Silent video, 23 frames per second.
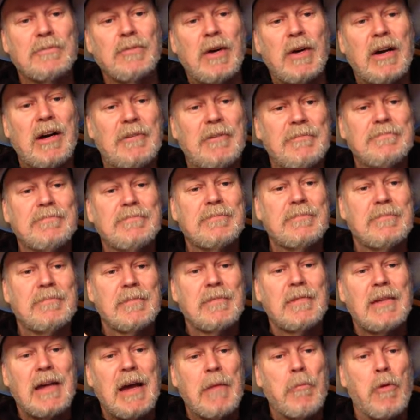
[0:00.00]
Well,
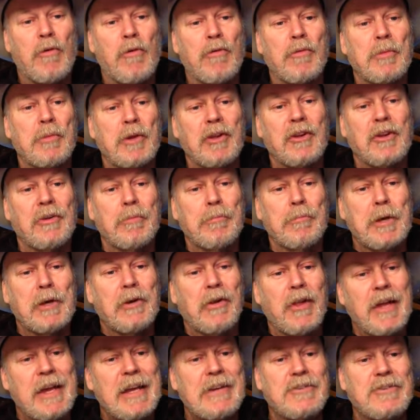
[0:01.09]
I'm over
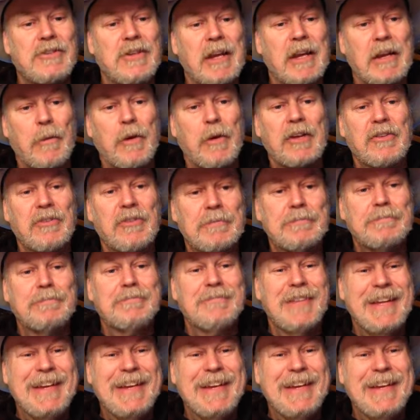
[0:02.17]
middle-aged anyways.